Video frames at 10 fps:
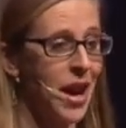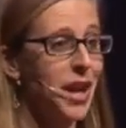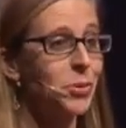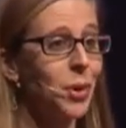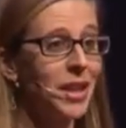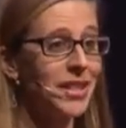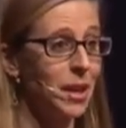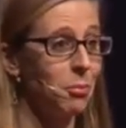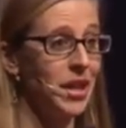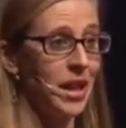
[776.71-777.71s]
as well as
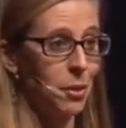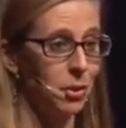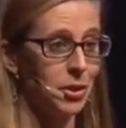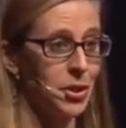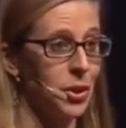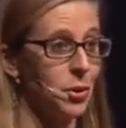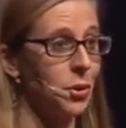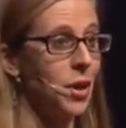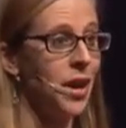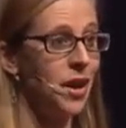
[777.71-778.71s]
then being able
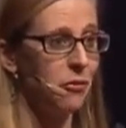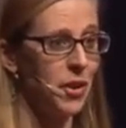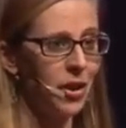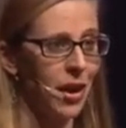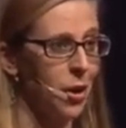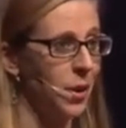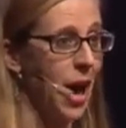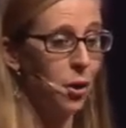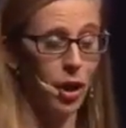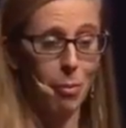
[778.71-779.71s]
to figure out
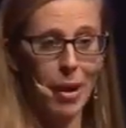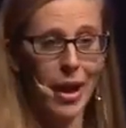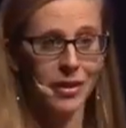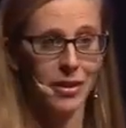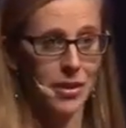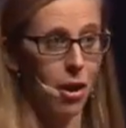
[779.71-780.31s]
how to combine this